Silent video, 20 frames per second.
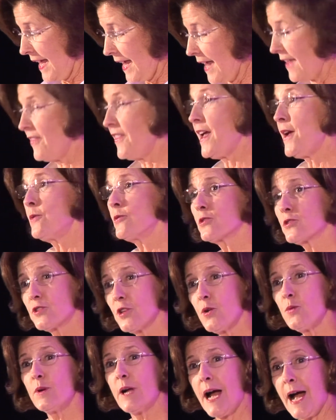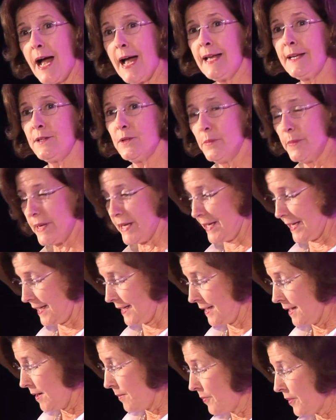And they were so kind to me,
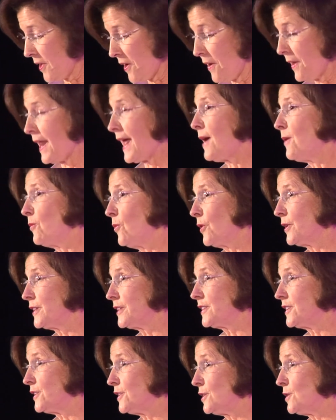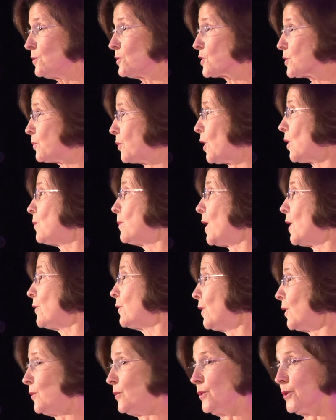but all I wanted to do was pro
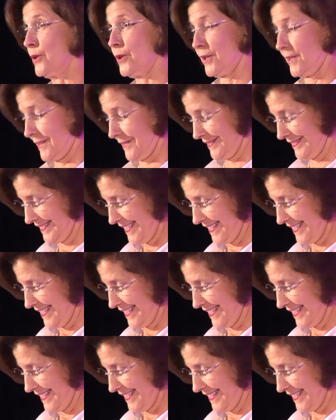bono work.